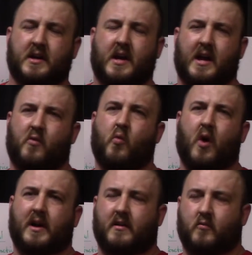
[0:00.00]
kind of
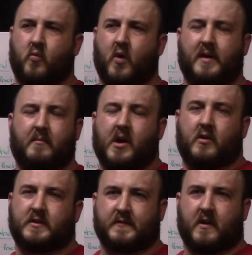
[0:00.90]
what
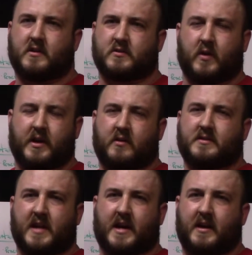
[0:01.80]
goes first, what goes
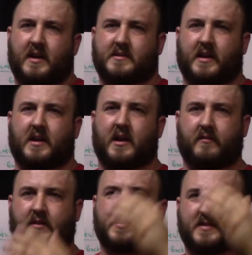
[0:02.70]
second as they kind
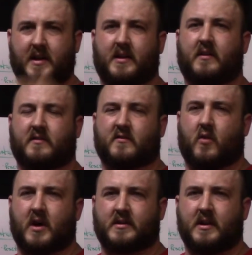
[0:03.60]
of descend in the
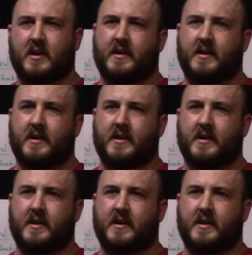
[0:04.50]
squat.